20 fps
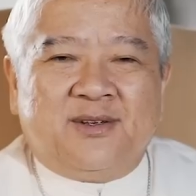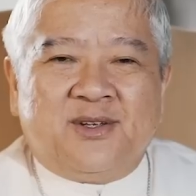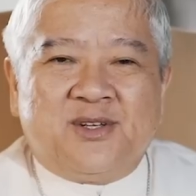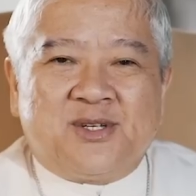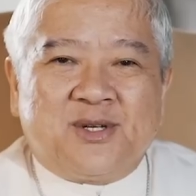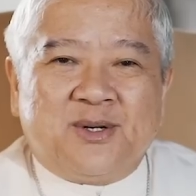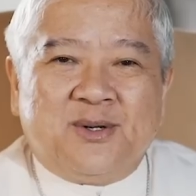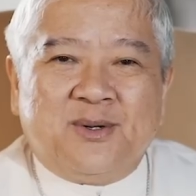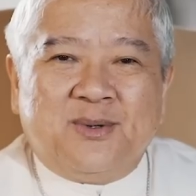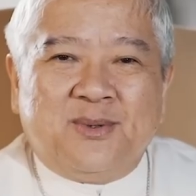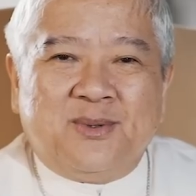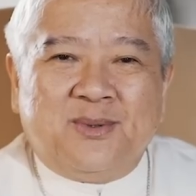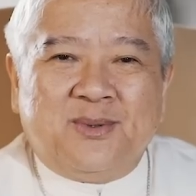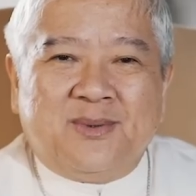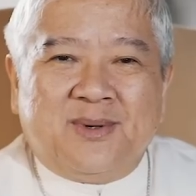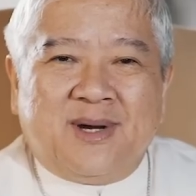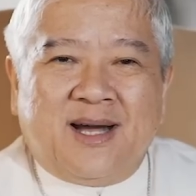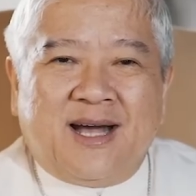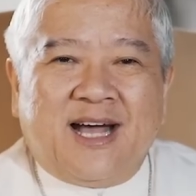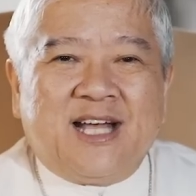
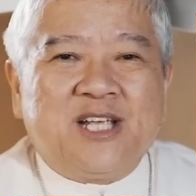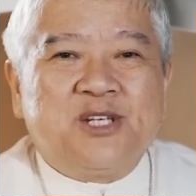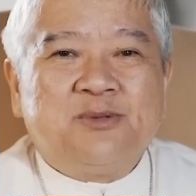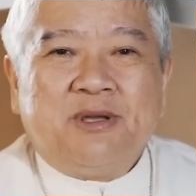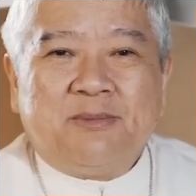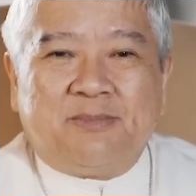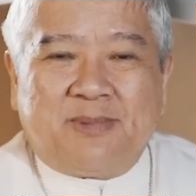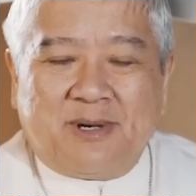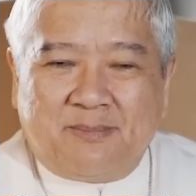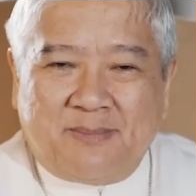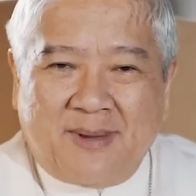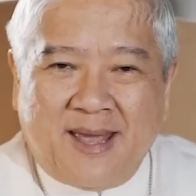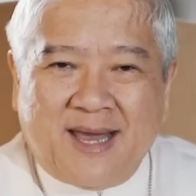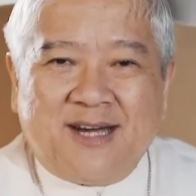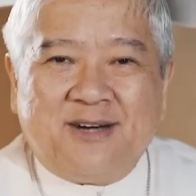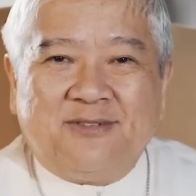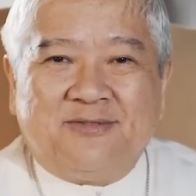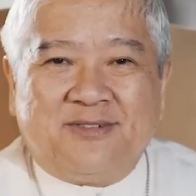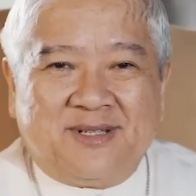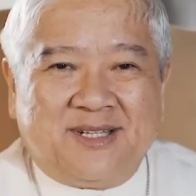So, as we
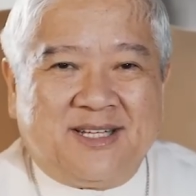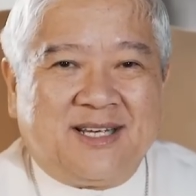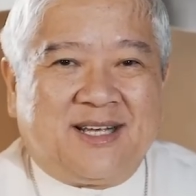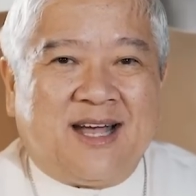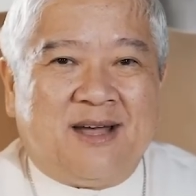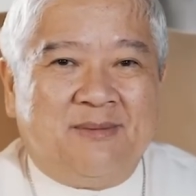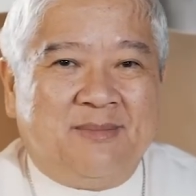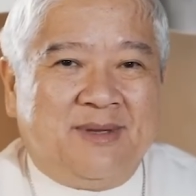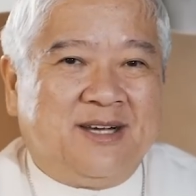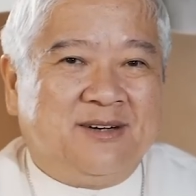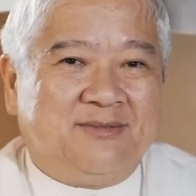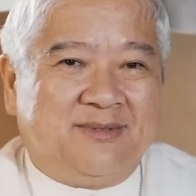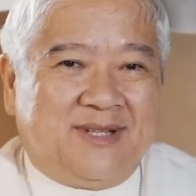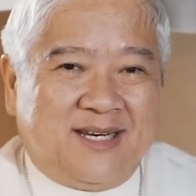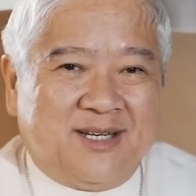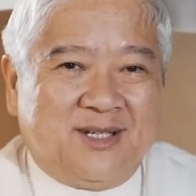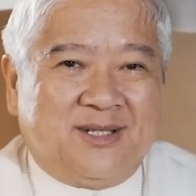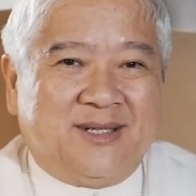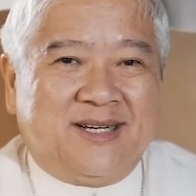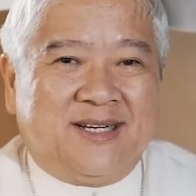prepare for the coming of the
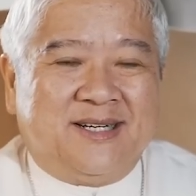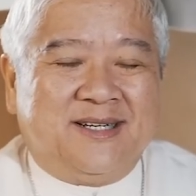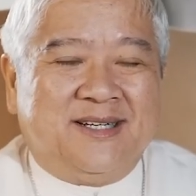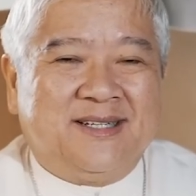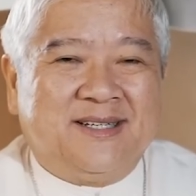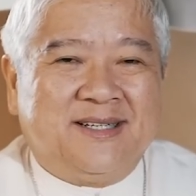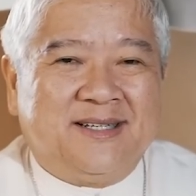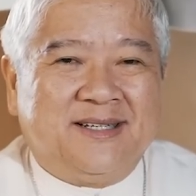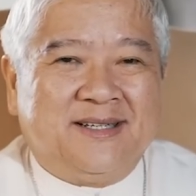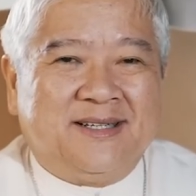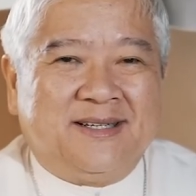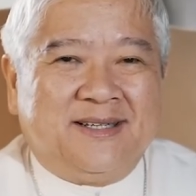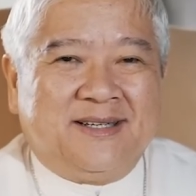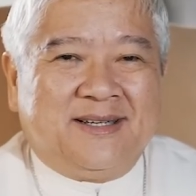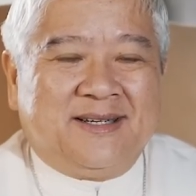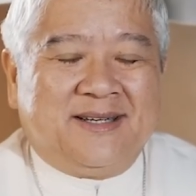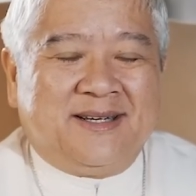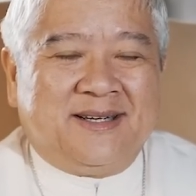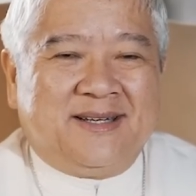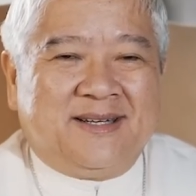Lord,
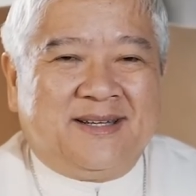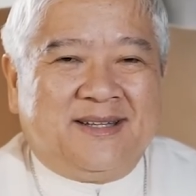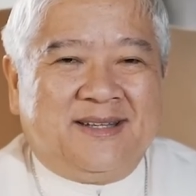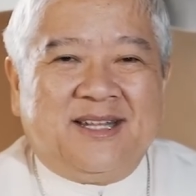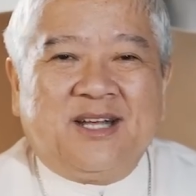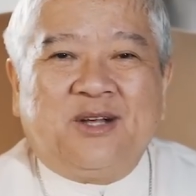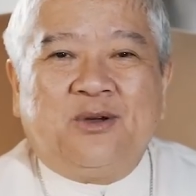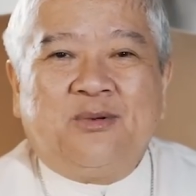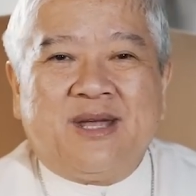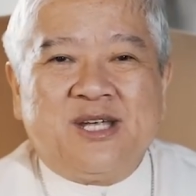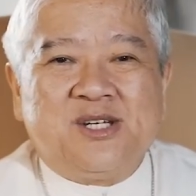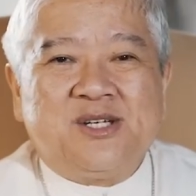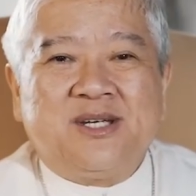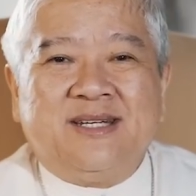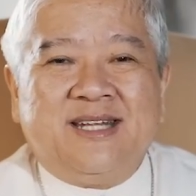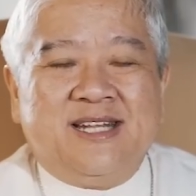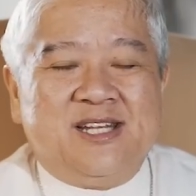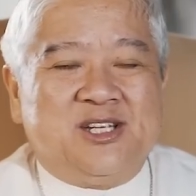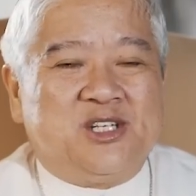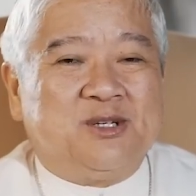the
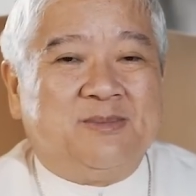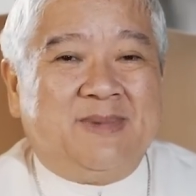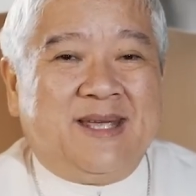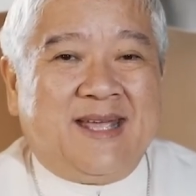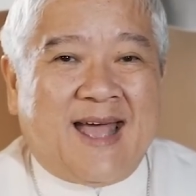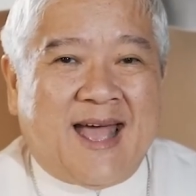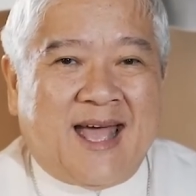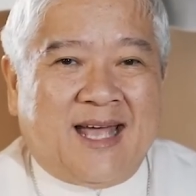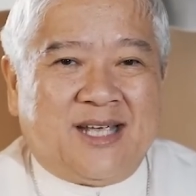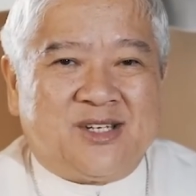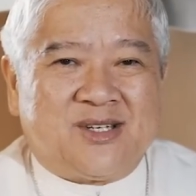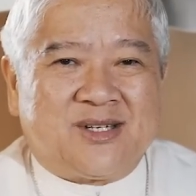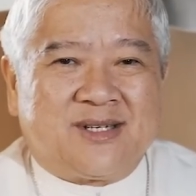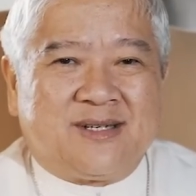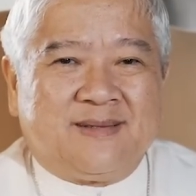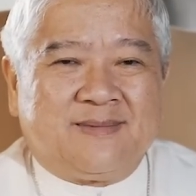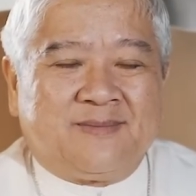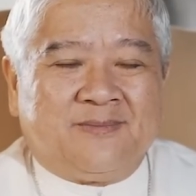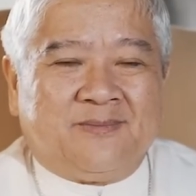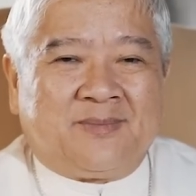question needs to be
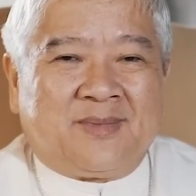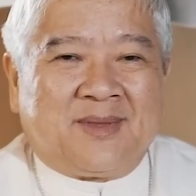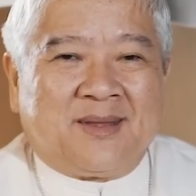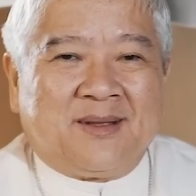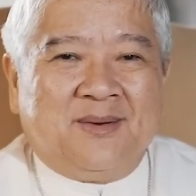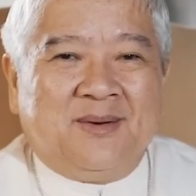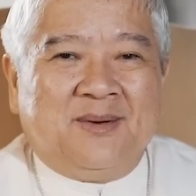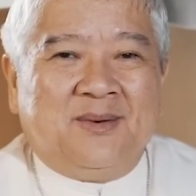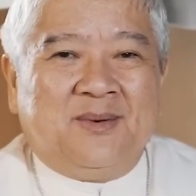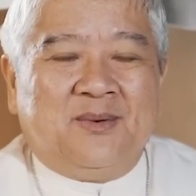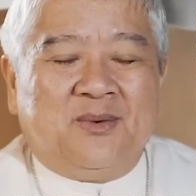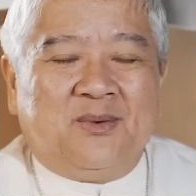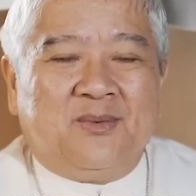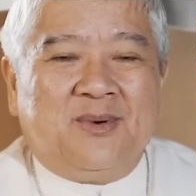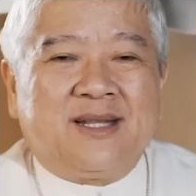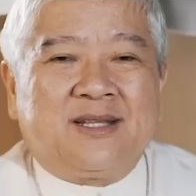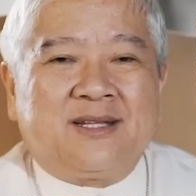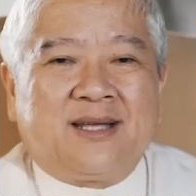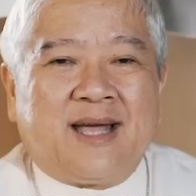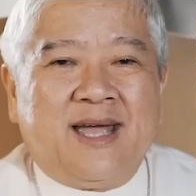asked,
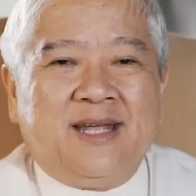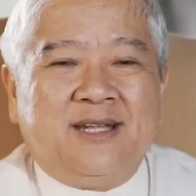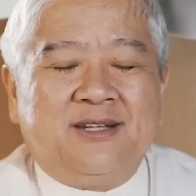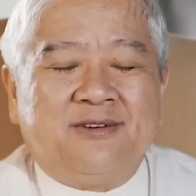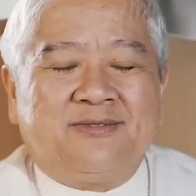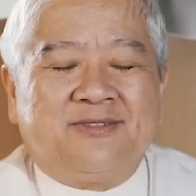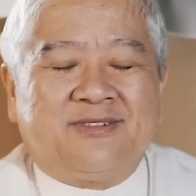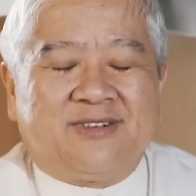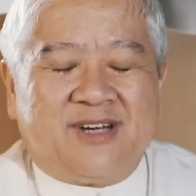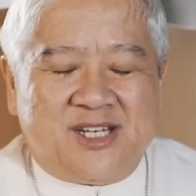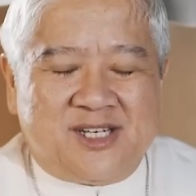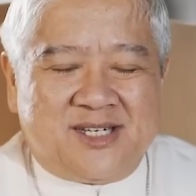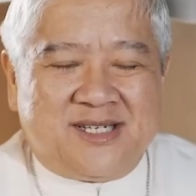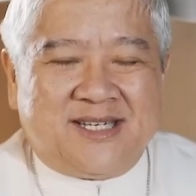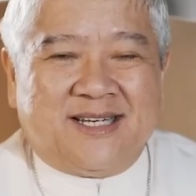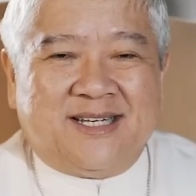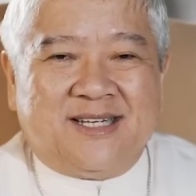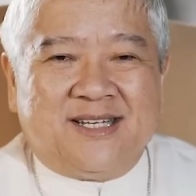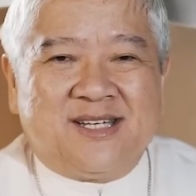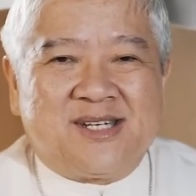what kind of
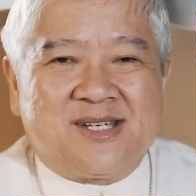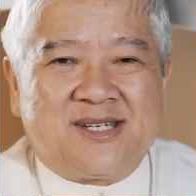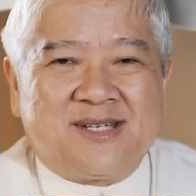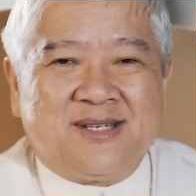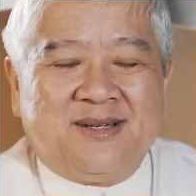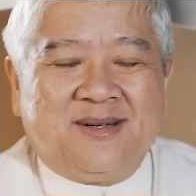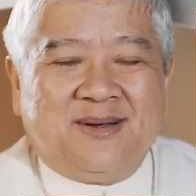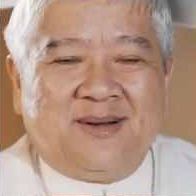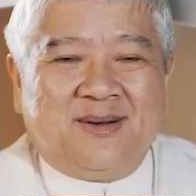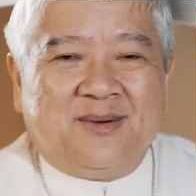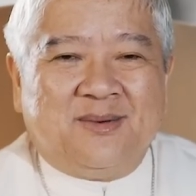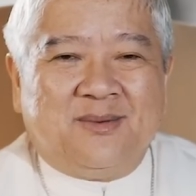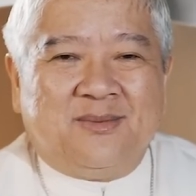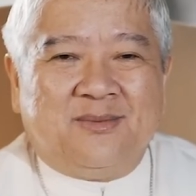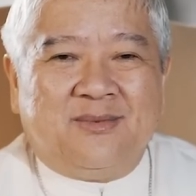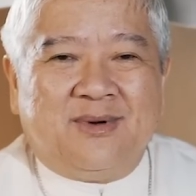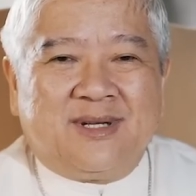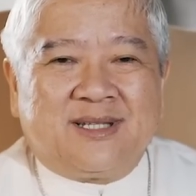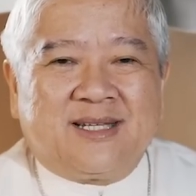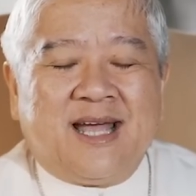Christians,
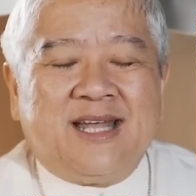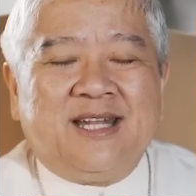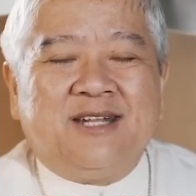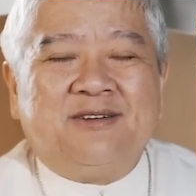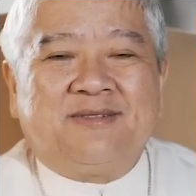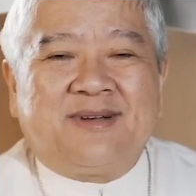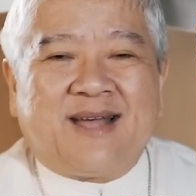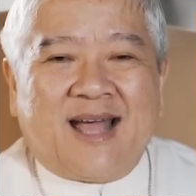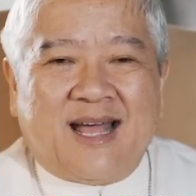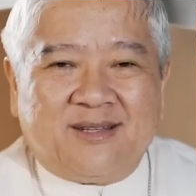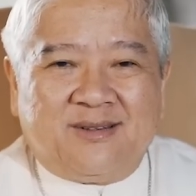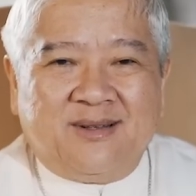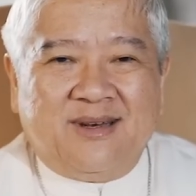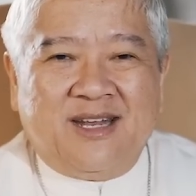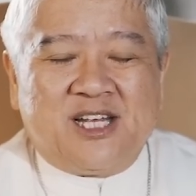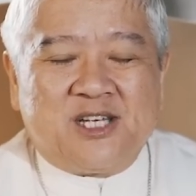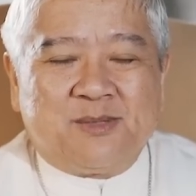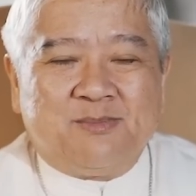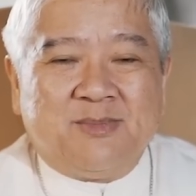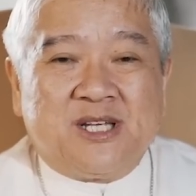what kind of
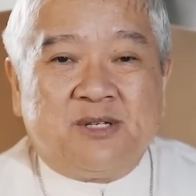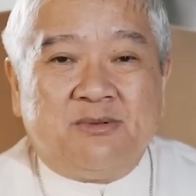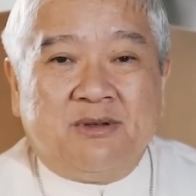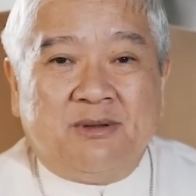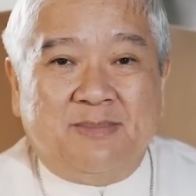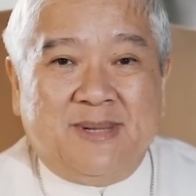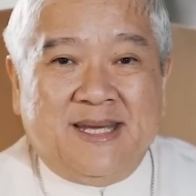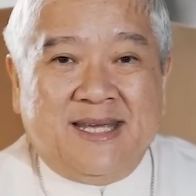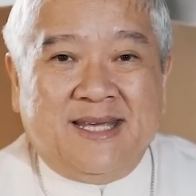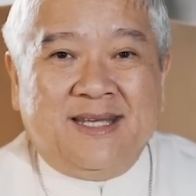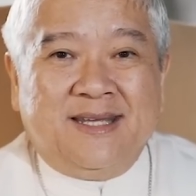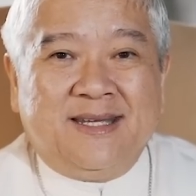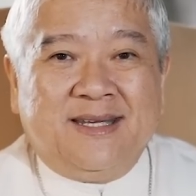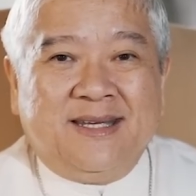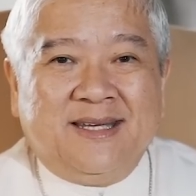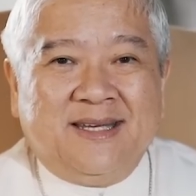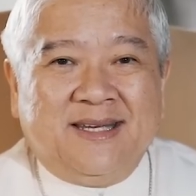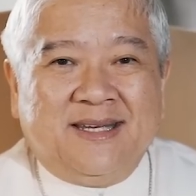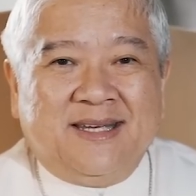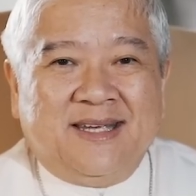Catholics must we be
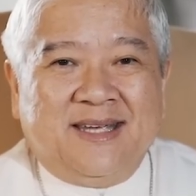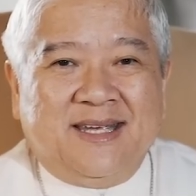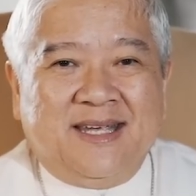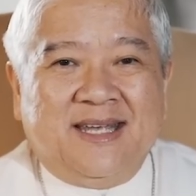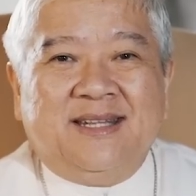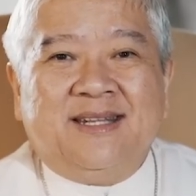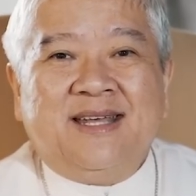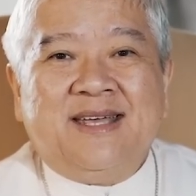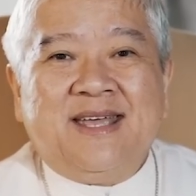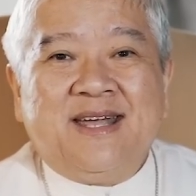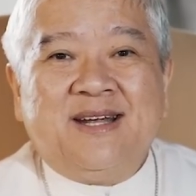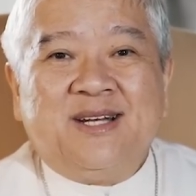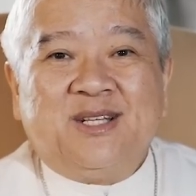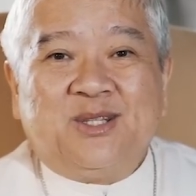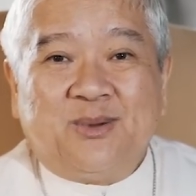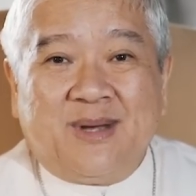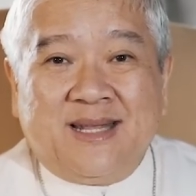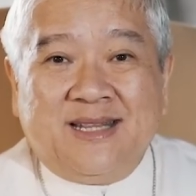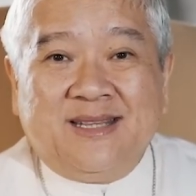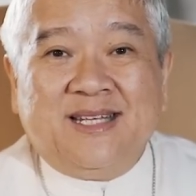in the year
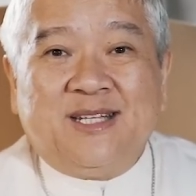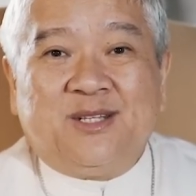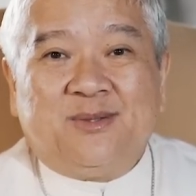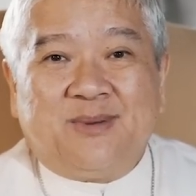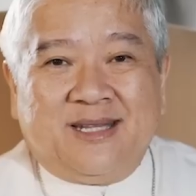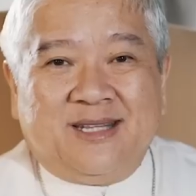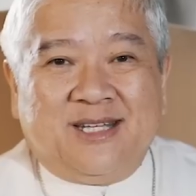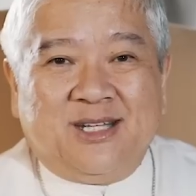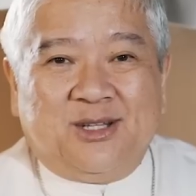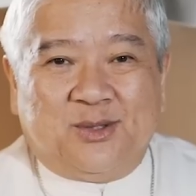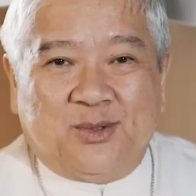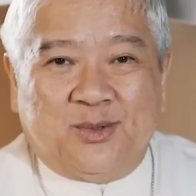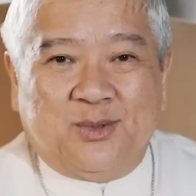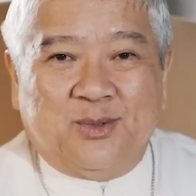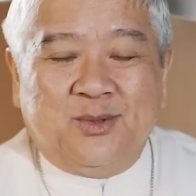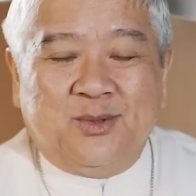2022